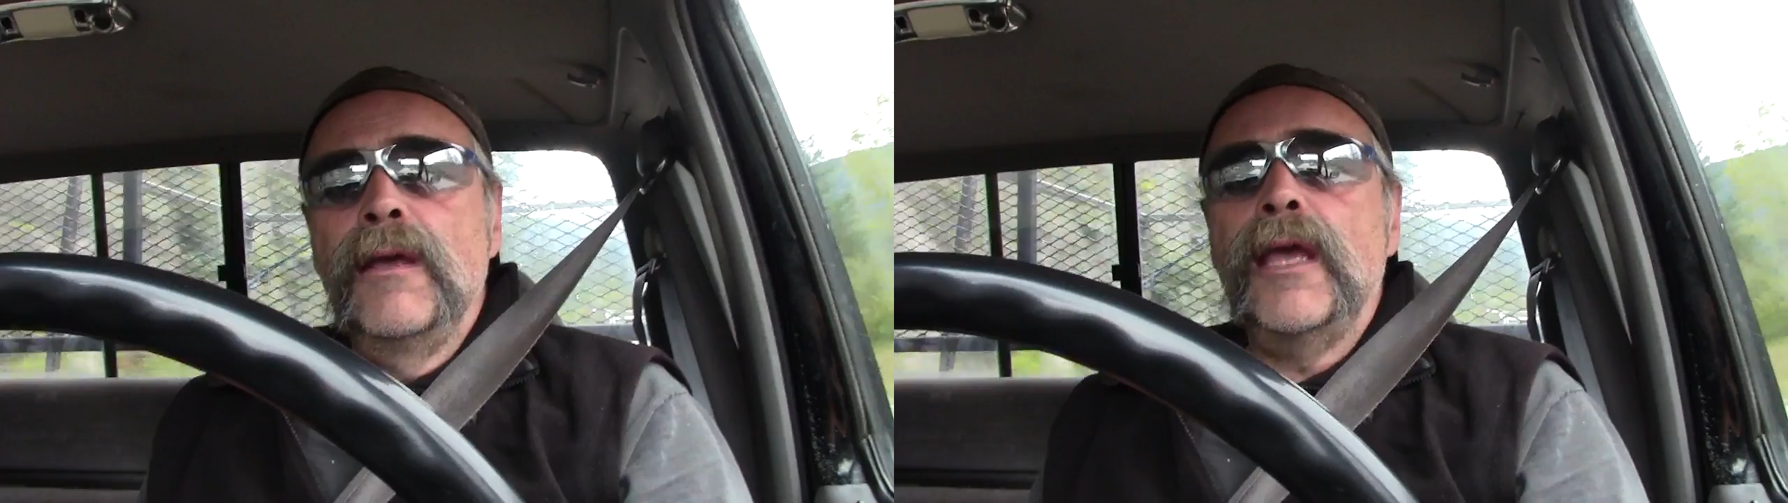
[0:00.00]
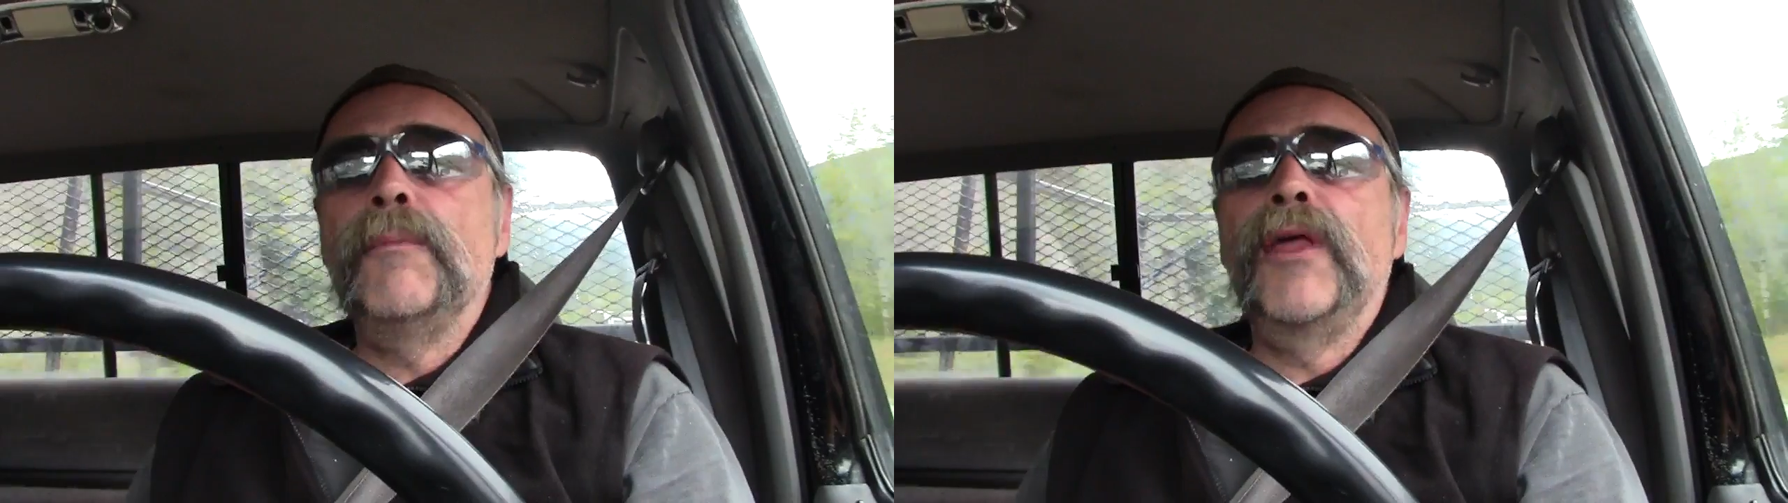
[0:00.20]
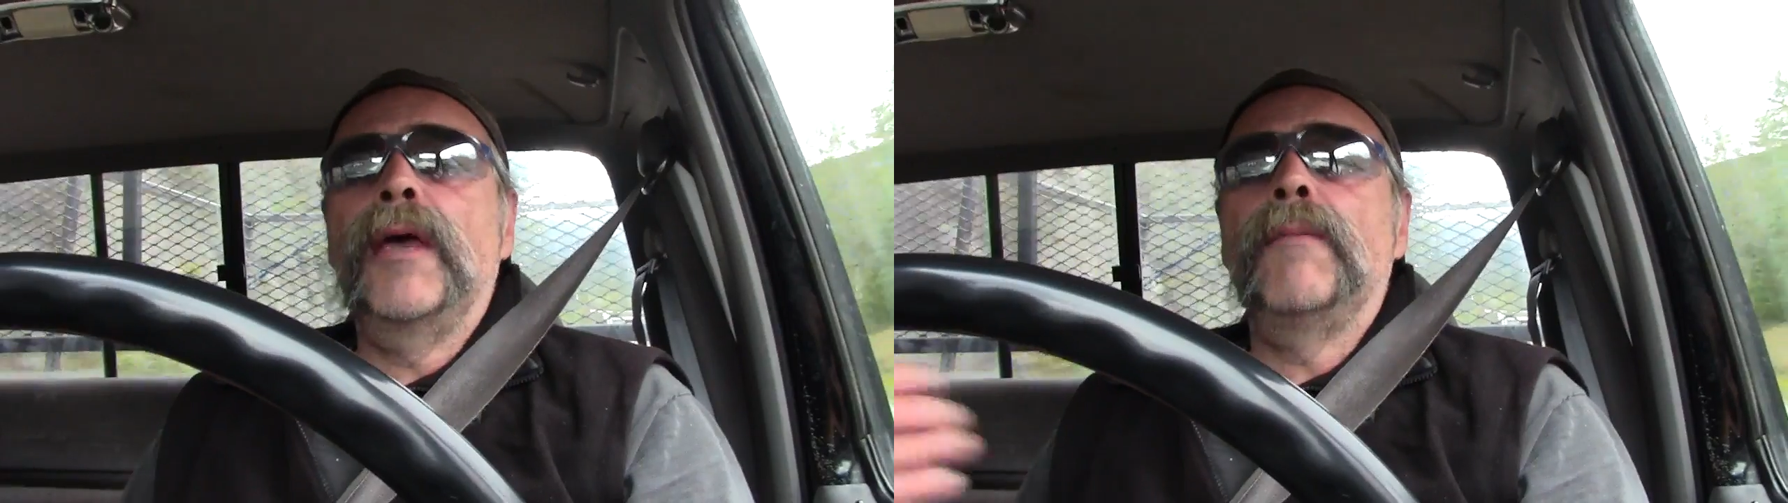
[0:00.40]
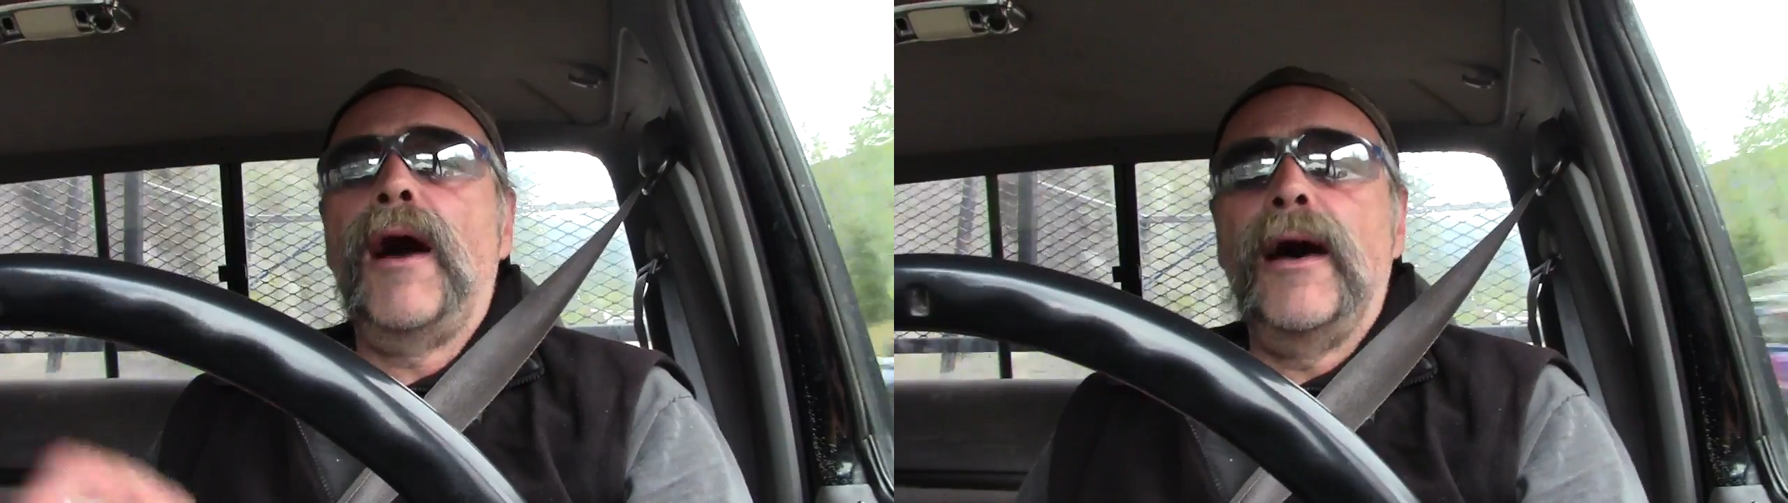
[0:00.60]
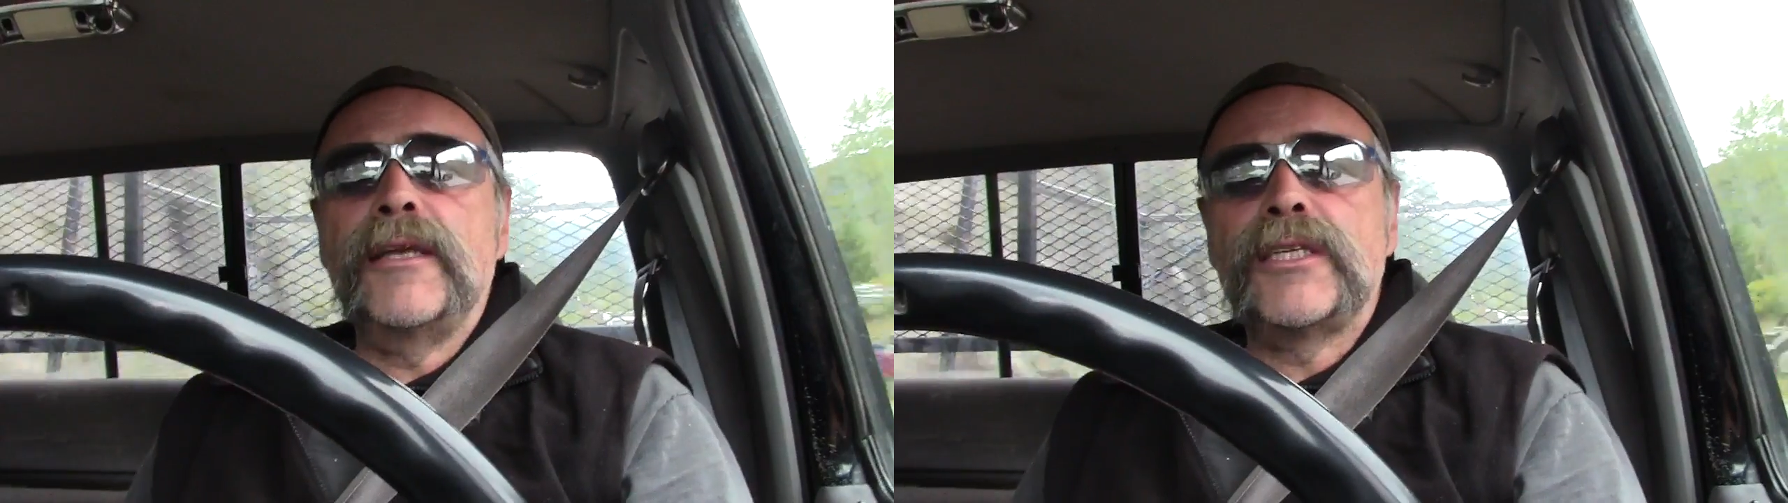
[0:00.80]
He can
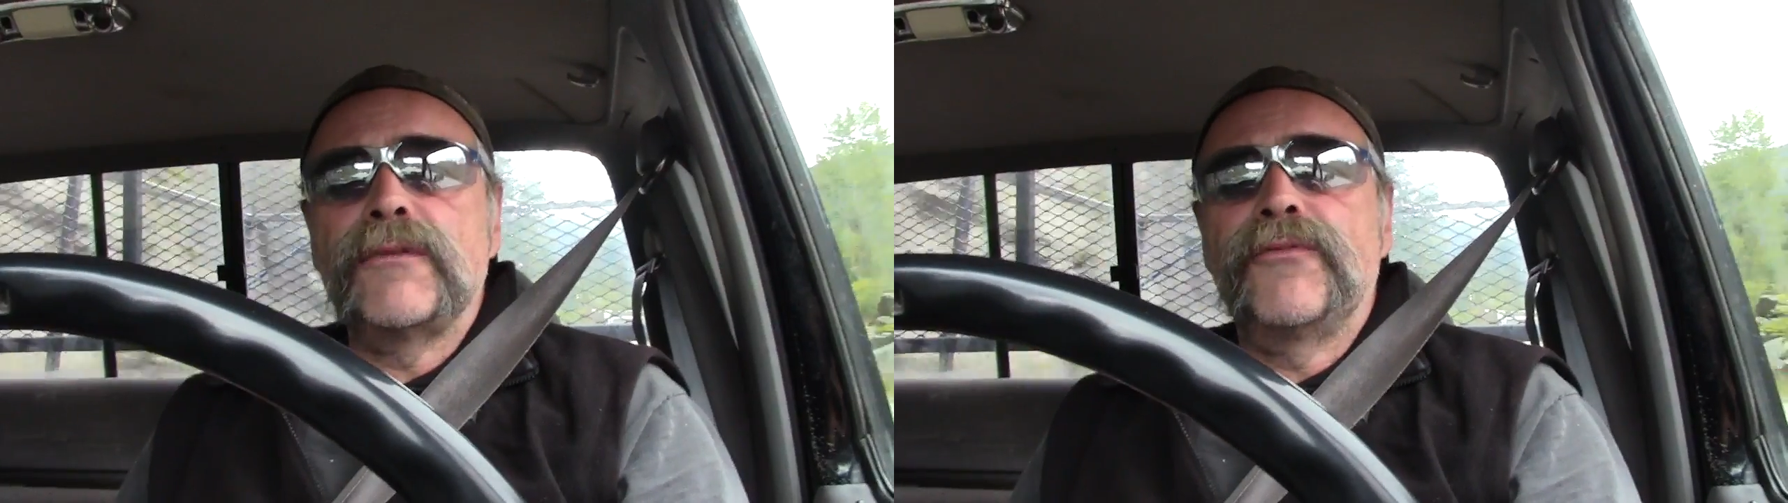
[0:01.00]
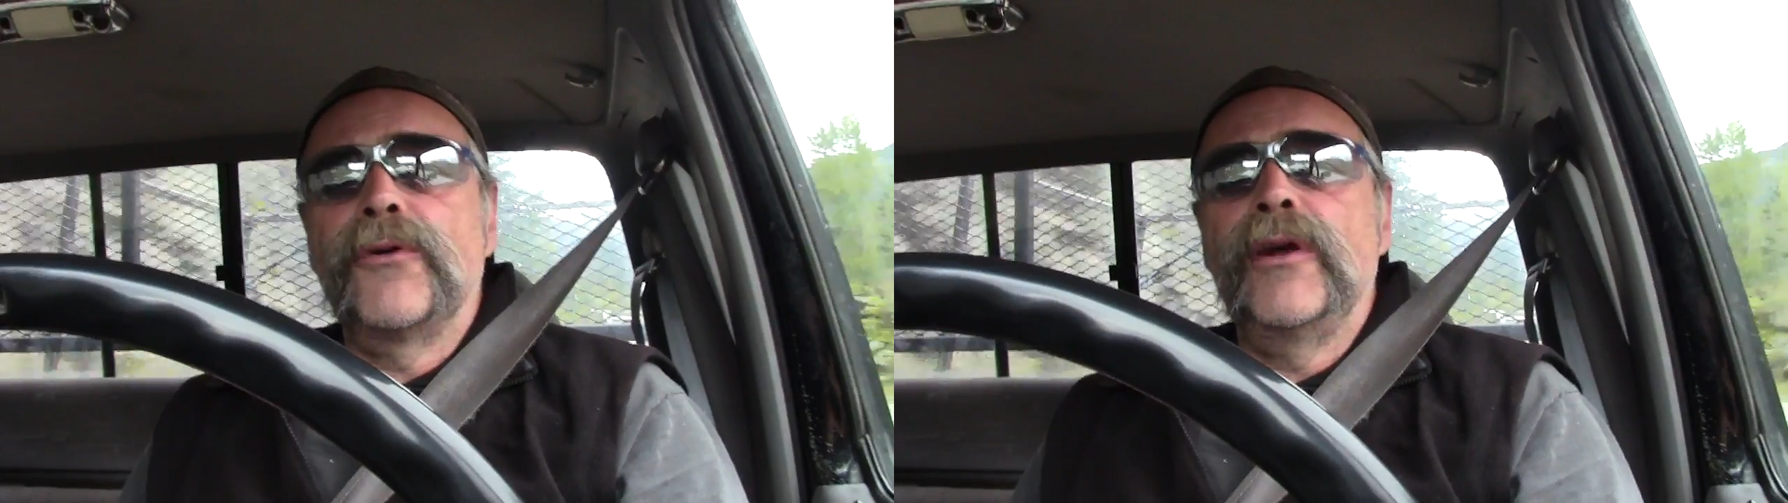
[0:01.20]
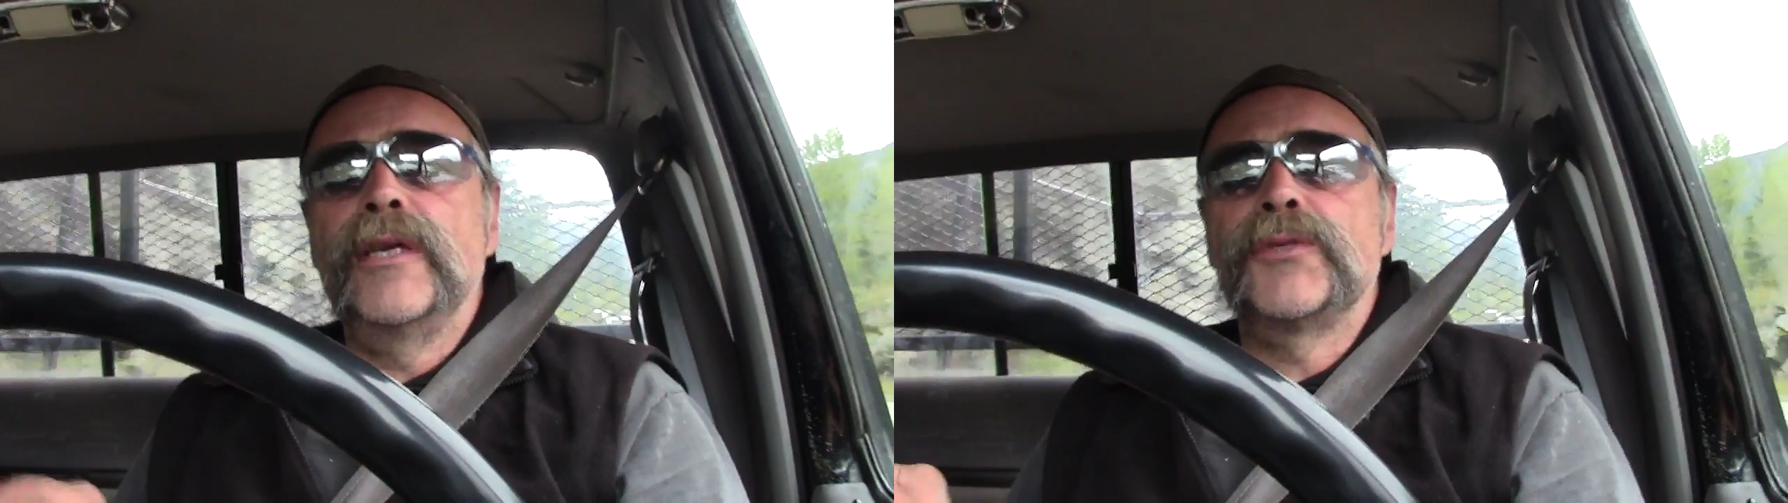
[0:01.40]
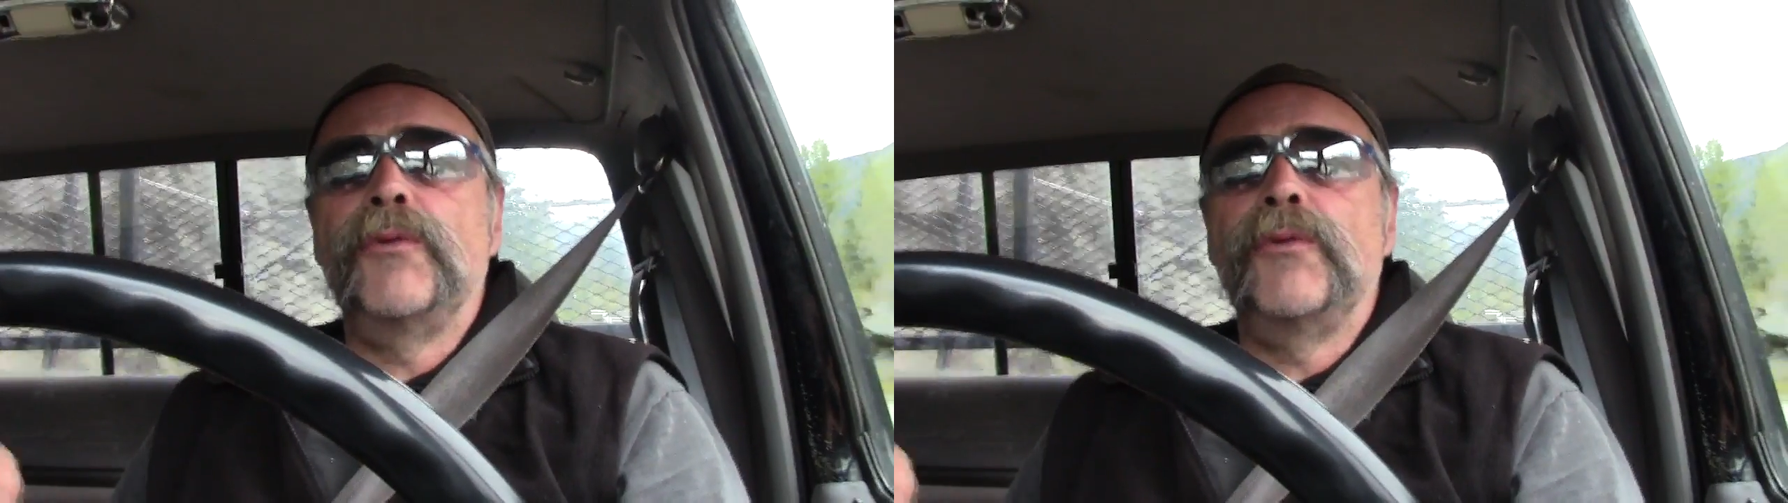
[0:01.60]
blame us for his